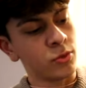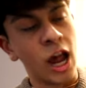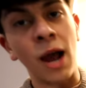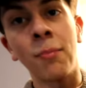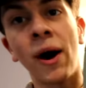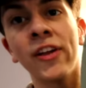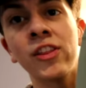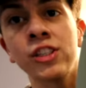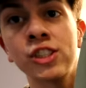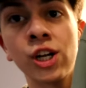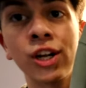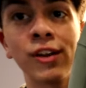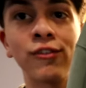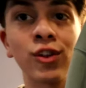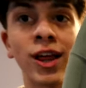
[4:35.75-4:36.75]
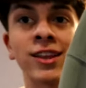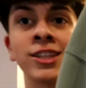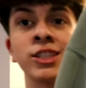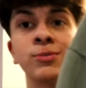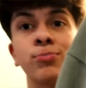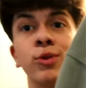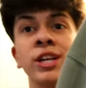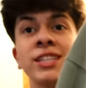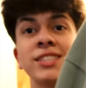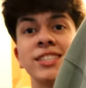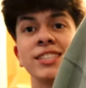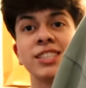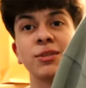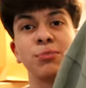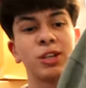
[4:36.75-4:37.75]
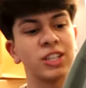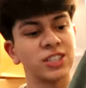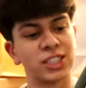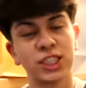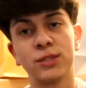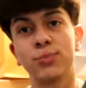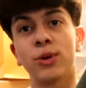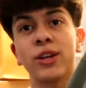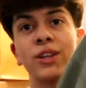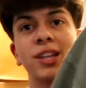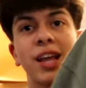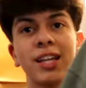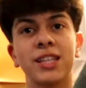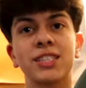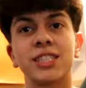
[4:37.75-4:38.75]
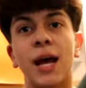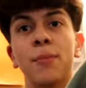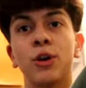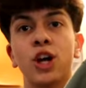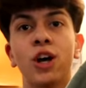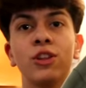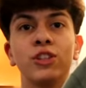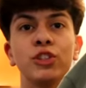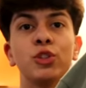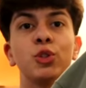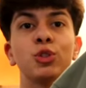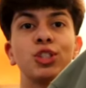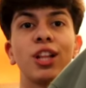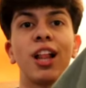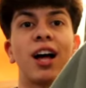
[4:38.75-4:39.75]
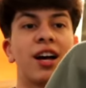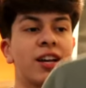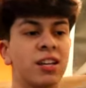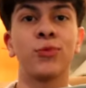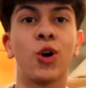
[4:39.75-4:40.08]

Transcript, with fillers: I bought this hoodie for like the spring season because in spring like this type of color is used a lot.